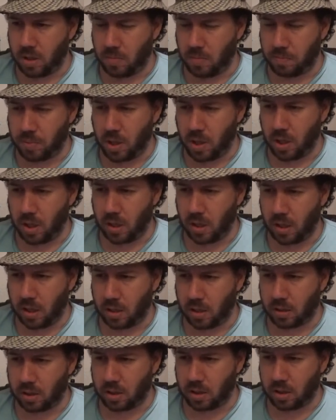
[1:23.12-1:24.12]

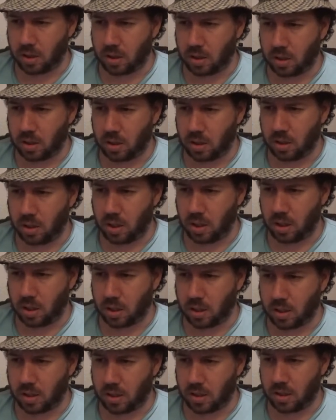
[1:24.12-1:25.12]
perla uh,
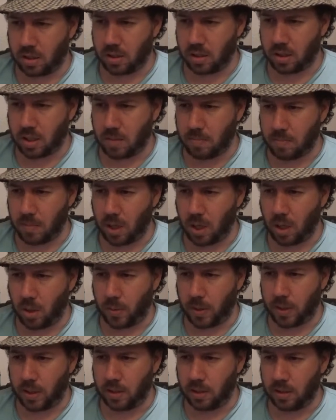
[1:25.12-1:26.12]

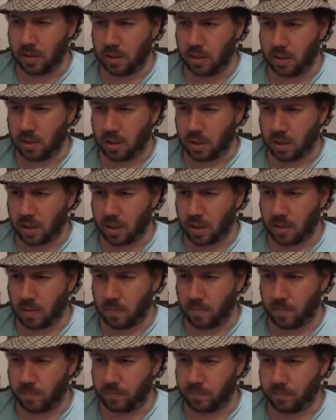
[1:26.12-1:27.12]
kimloa uh,
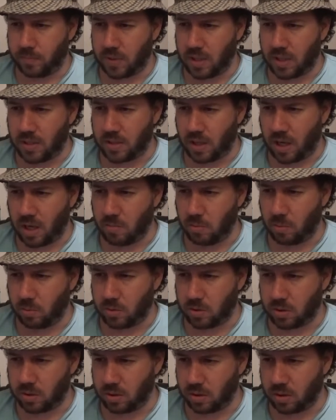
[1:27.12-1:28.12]
is able
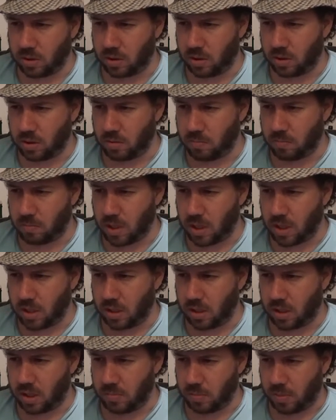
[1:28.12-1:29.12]
to meet
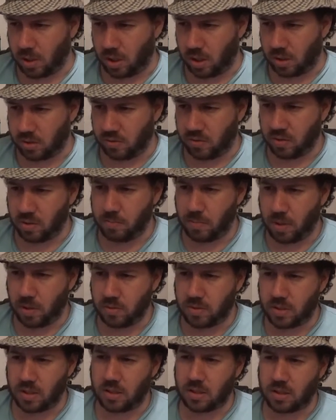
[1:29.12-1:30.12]
the demands of the
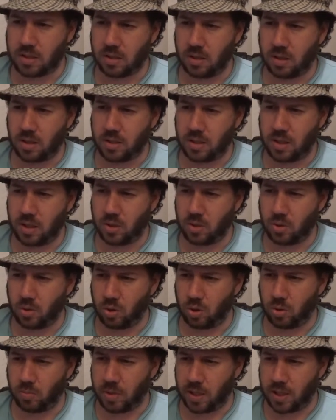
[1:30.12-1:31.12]
most exciting
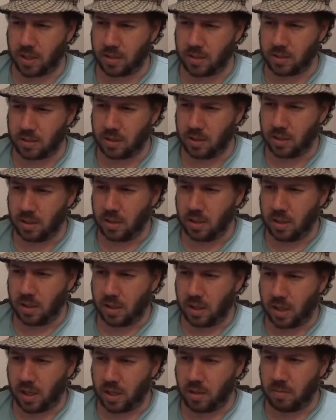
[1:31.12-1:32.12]
gourmets
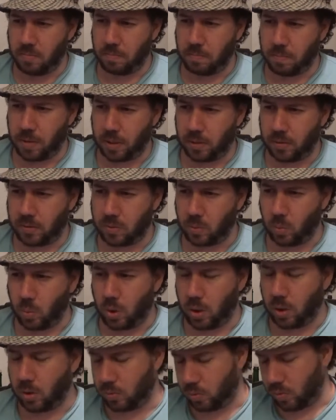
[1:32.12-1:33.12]
and boast
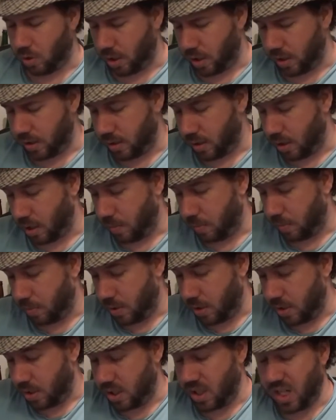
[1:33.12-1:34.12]
worldwide
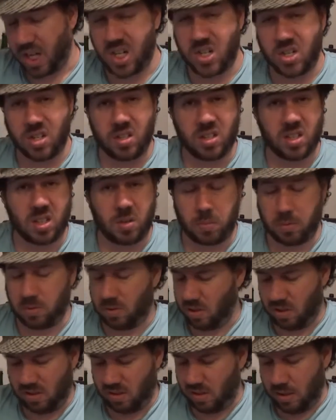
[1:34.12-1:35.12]
appreciation. So
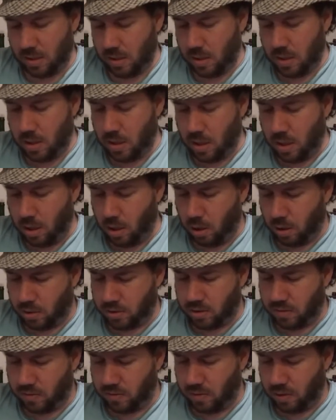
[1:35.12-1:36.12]

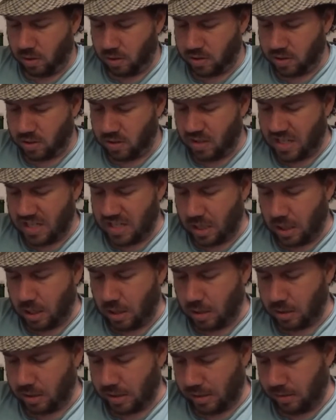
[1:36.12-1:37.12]
lots of lots of it's a
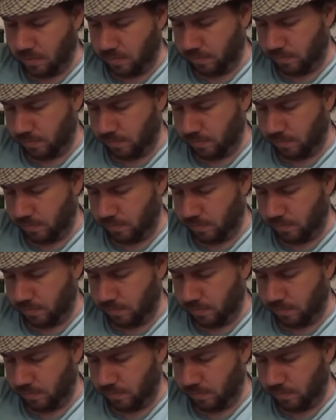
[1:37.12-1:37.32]
lager